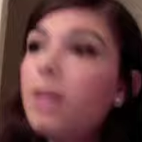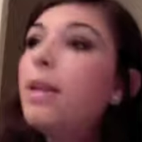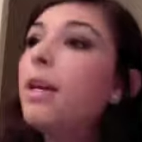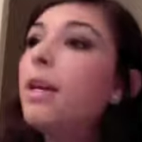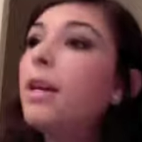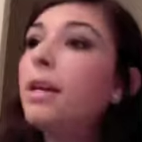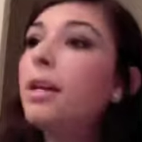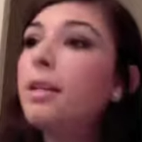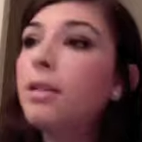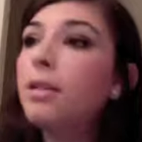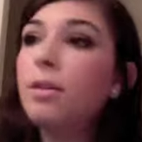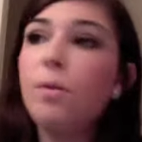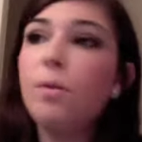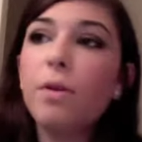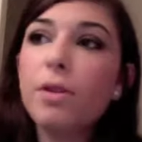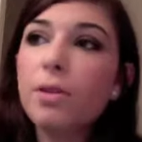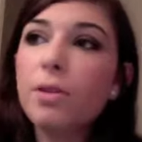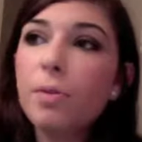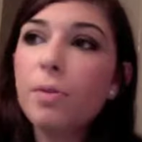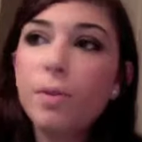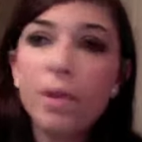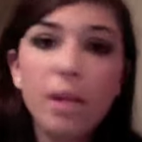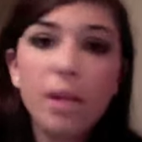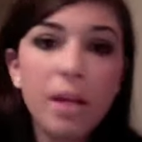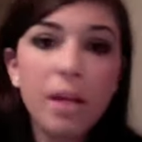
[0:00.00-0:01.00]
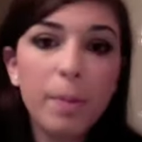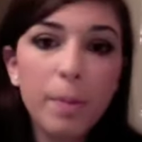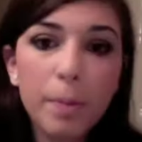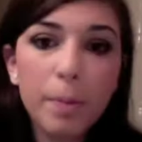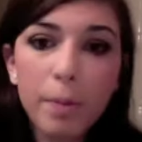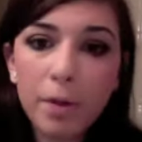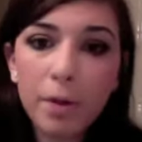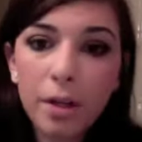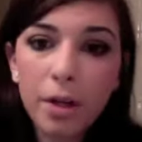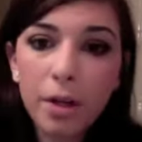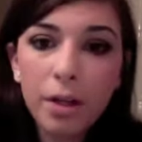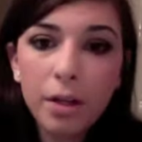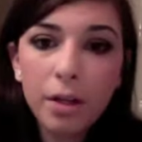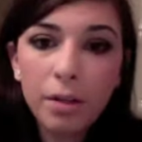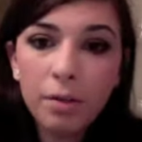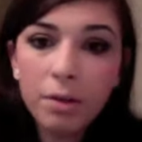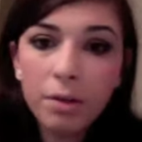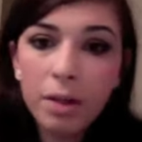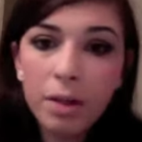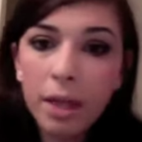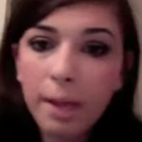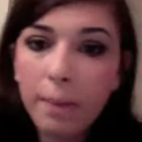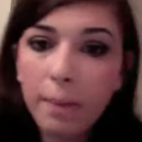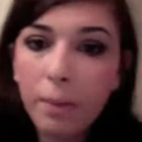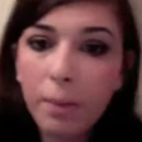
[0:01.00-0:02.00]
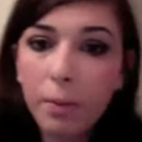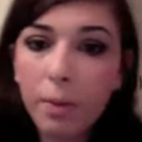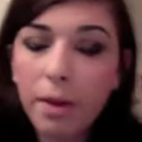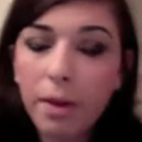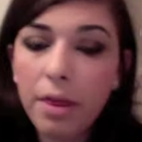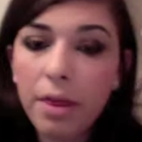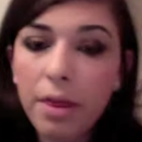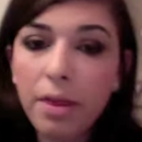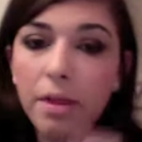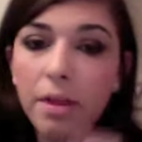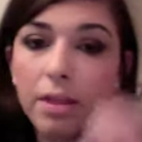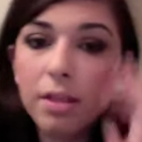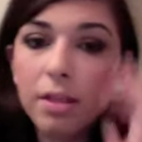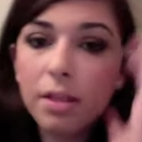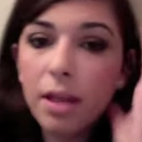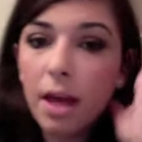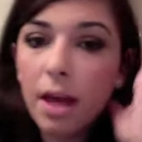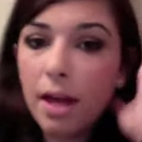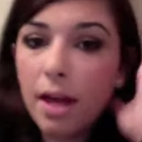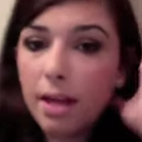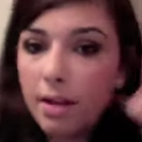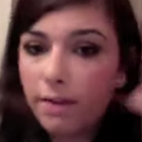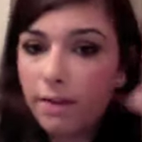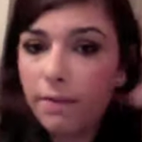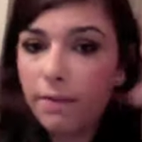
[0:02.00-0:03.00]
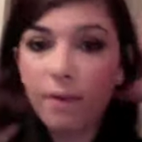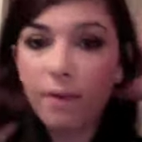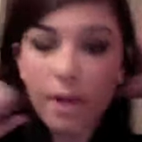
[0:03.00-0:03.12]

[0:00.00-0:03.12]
And you also want to keep a pretty nude lip with this kind of